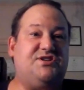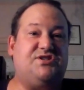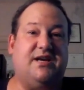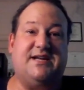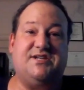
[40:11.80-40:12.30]

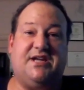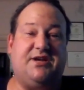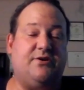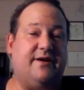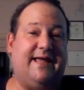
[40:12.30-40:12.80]
Just to
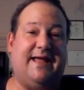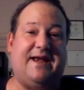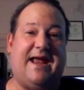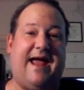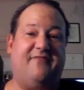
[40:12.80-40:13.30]
continue
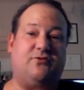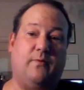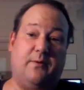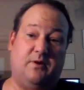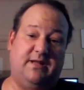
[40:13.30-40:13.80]
again,
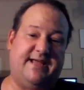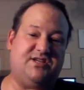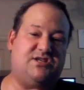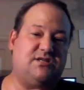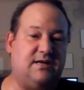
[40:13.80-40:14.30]
after we
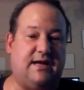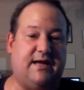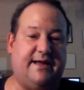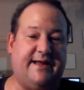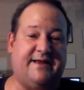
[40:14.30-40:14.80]
release
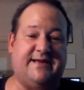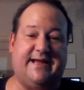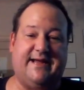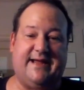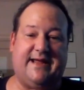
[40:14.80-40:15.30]

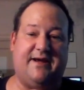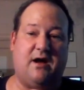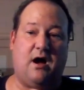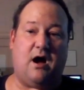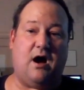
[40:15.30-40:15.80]
Indie
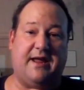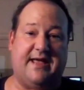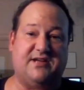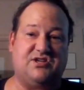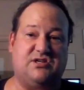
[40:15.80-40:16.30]
in
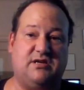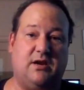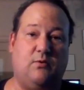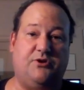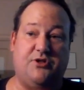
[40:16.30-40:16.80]

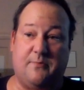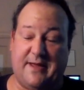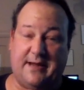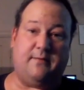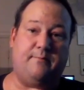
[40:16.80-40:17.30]
August, we'll do
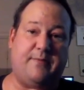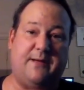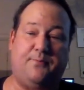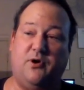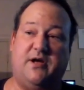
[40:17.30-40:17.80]
the
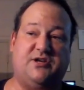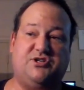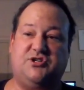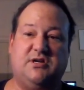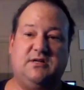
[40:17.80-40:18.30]
big
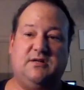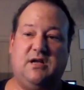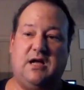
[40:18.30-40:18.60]
push.